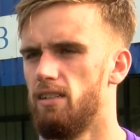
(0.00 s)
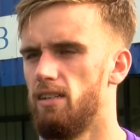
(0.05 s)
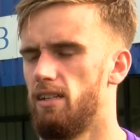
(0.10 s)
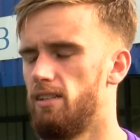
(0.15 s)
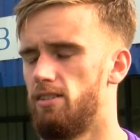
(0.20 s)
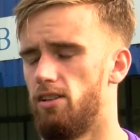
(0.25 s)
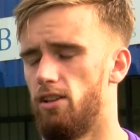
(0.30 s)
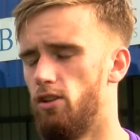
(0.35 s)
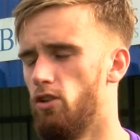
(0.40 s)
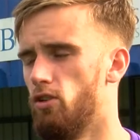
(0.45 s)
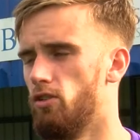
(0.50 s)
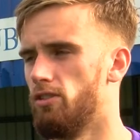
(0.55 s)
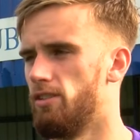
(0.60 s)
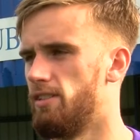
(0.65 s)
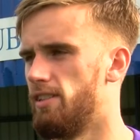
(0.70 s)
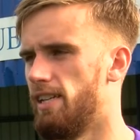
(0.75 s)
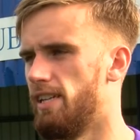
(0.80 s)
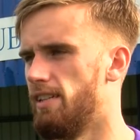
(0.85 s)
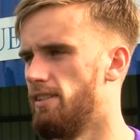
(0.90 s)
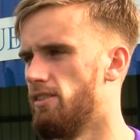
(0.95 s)
It's a long
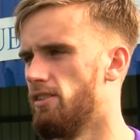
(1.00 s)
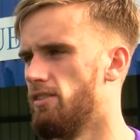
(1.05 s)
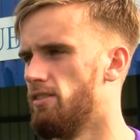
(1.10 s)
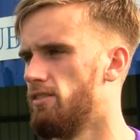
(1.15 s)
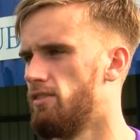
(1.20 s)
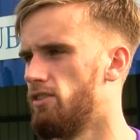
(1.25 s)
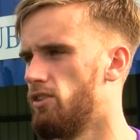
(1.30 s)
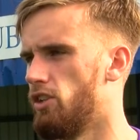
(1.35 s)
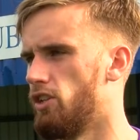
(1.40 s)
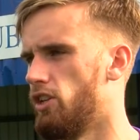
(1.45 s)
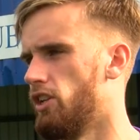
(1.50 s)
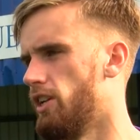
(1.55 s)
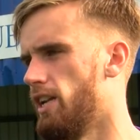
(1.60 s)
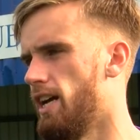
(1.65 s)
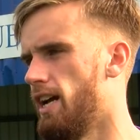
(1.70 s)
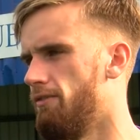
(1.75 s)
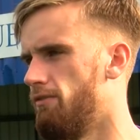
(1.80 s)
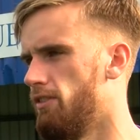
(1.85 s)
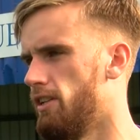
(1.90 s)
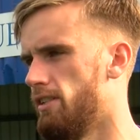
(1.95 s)
season, so you're going
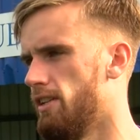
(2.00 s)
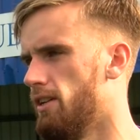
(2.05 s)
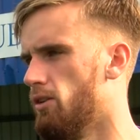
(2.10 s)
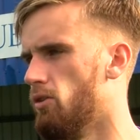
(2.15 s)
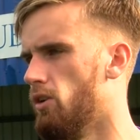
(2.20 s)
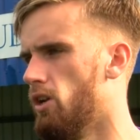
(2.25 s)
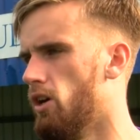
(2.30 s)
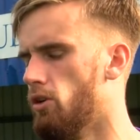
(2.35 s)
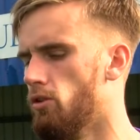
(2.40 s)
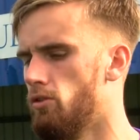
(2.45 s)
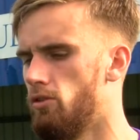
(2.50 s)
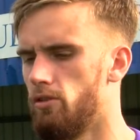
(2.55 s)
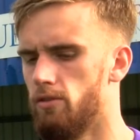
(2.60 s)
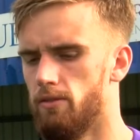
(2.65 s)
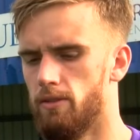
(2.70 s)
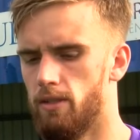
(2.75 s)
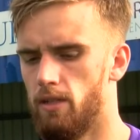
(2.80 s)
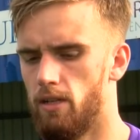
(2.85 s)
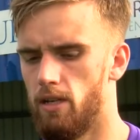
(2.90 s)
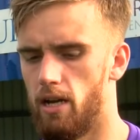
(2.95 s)
to have these little lows,
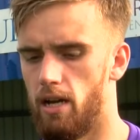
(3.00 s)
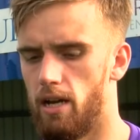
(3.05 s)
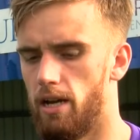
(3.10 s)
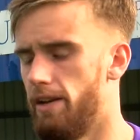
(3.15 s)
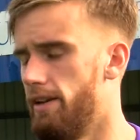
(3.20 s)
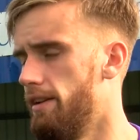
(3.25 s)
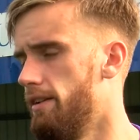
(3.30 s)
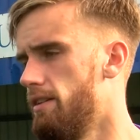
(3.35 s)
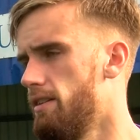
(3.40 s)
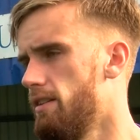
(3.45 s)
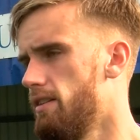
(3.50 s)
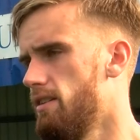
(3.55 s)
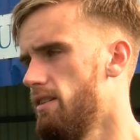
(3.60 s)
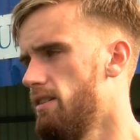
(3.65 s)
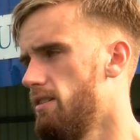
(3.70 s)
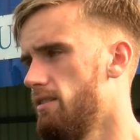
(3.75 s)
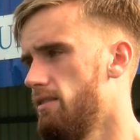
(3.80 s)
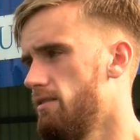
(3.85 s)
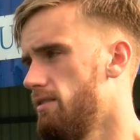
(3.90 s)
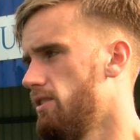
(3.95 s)
and
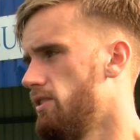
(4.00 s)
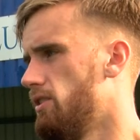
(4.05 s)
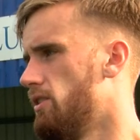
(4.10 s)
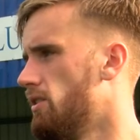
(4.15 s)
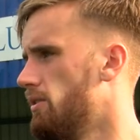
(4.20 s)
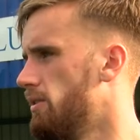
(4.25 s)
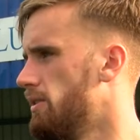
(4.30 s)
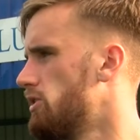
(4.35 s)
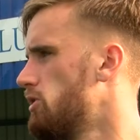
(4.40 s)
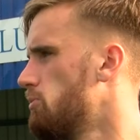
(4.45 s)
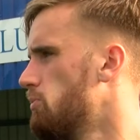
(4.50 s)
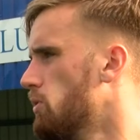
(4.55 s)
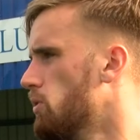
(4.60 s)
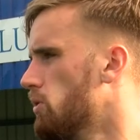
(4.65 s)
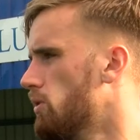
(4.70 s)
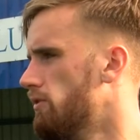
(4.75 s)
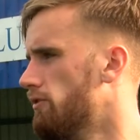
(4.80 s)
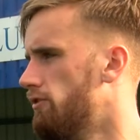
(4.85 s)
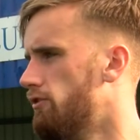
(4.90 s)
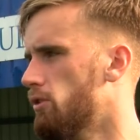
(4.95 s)
you know, in
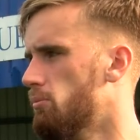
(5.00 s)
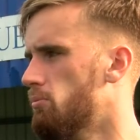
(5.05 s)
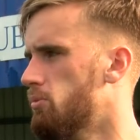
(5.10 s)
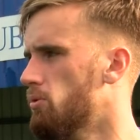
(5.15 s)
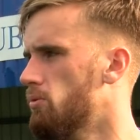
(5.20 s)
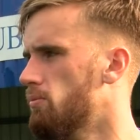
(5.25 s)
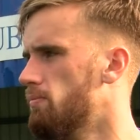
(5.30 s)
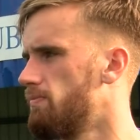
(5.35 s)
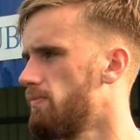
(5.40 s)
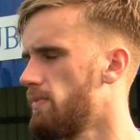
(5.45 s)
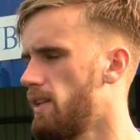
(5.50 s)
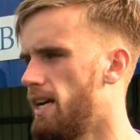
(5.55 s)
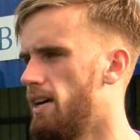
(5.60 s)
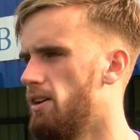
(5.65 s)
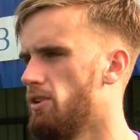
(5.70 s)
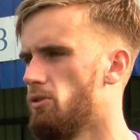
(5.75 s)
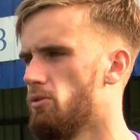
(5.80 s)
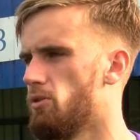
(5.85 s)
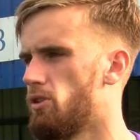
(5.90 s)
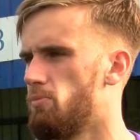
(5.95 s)
sport and football,
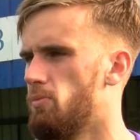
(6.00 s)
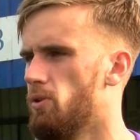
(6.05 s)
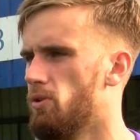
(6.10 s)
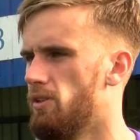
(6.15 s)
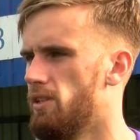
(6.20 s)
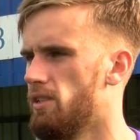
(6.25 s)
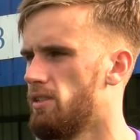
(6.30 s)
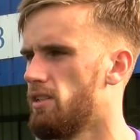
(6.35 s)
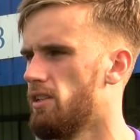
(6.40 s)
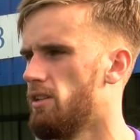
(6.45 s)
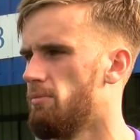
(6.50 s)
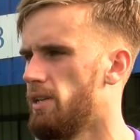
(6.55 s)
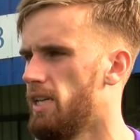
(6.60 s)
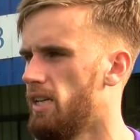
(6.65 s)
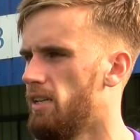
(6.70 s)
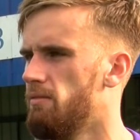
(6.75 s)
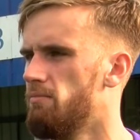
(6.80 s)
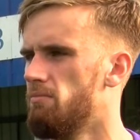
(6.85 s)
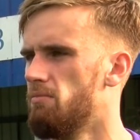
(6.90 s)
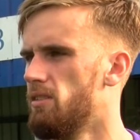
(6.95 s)
how you respond is going to
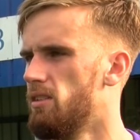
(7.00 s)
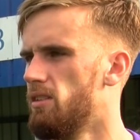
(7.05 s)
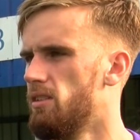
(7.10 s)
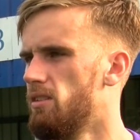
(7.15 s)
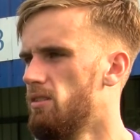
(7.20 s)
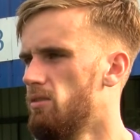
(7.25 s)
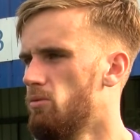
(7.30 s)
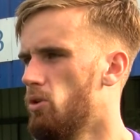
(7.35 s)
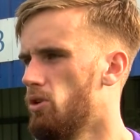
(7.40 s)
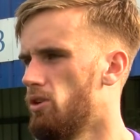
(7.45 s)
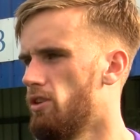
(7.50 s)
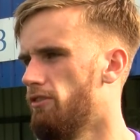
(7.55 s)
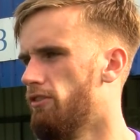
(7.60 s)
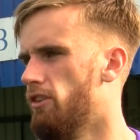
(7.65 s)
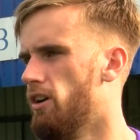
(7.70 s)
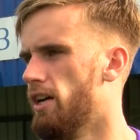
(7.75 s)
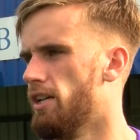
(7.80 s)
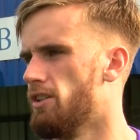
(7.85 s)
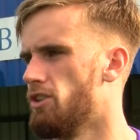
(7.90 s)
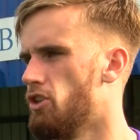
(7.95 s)
be what
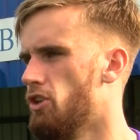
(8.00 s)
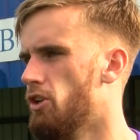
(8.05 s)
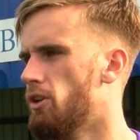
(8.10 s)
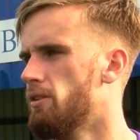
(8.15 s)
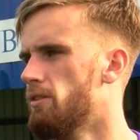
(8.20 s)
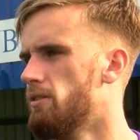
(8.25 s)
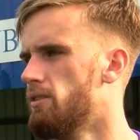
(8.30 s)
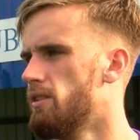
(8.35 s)
defines you.